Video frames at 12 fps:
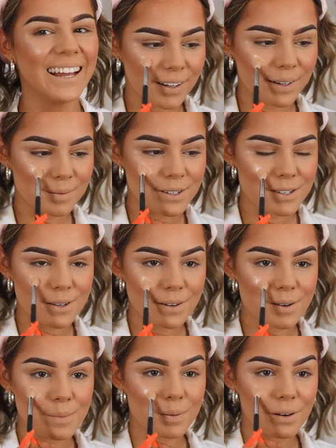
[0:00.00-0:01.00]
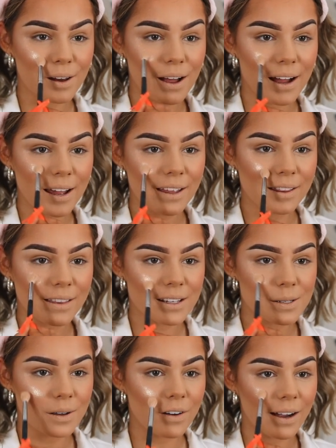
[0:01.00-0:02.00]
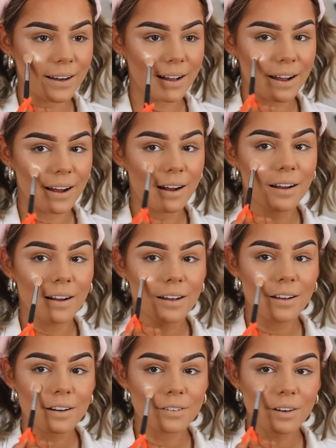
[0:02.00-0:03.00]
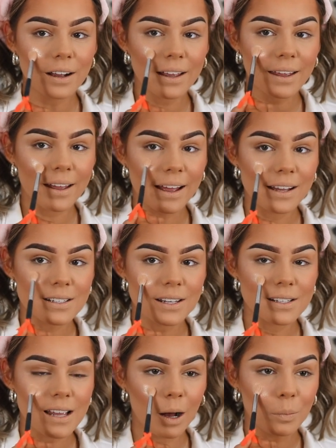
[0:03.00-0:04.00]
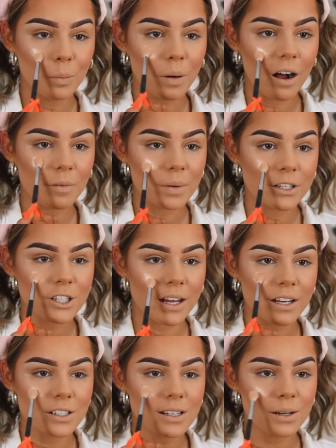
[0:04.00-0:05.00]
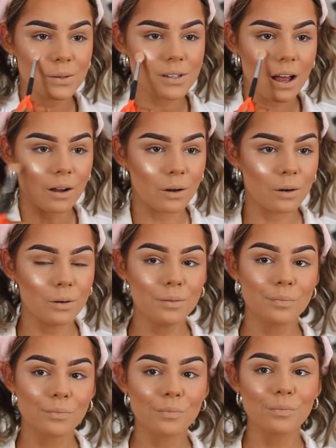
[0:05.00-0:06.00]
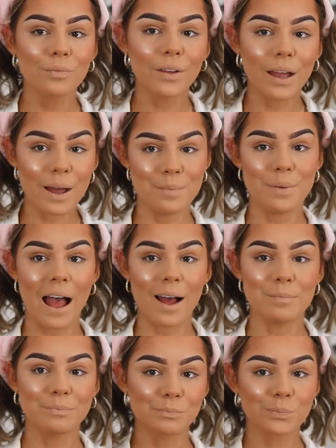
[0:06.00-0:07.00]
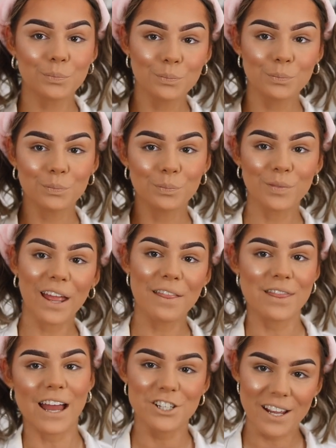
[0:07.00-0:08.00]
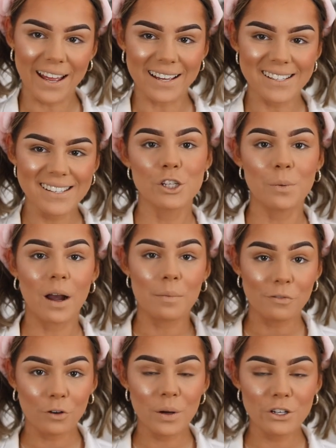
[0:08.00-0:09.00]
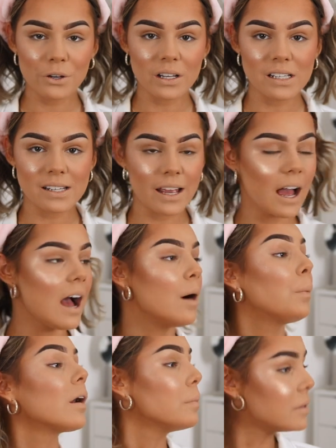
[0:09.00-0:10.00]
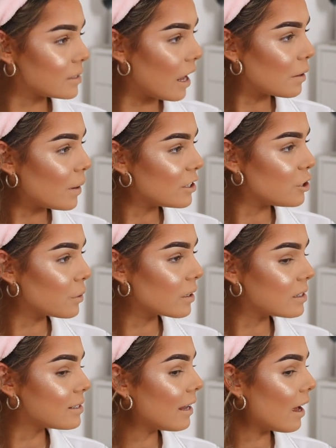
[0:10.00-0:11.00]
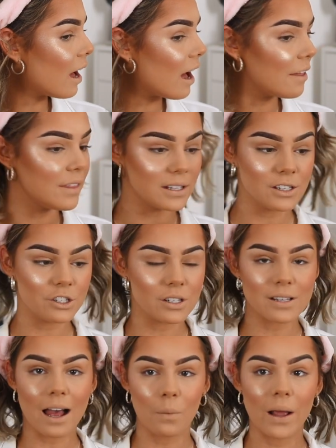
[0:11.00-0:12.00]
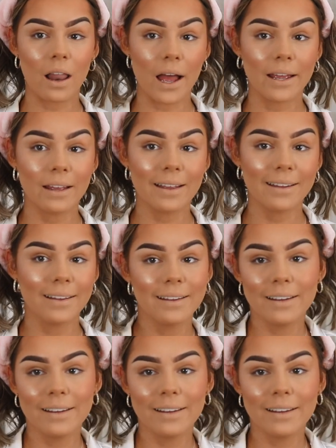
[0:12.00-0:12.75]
And I'm just gonna apply this sort of highlighter right here to this apple part of my cheek, just in a little circle, and bam. There she is. So when I'm forward, you can see her. When I'm sideways, you can see her. This is just how I like